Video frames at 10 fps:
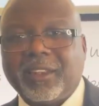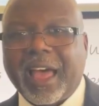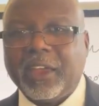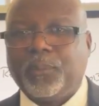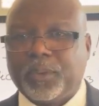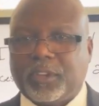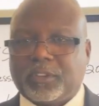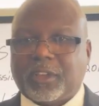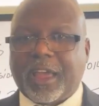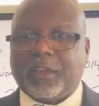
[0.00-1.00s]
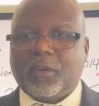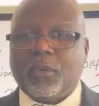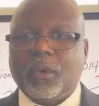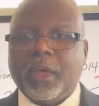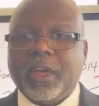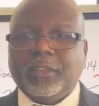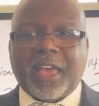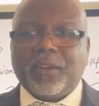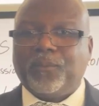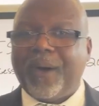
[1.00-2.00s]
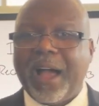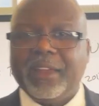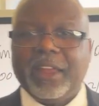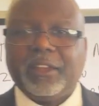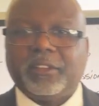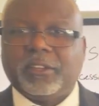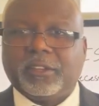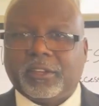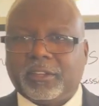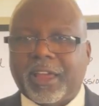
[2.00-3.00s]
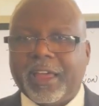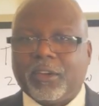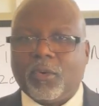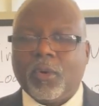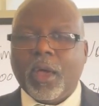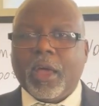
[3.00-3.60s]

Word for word: life is a cycle, that finances is a cycle.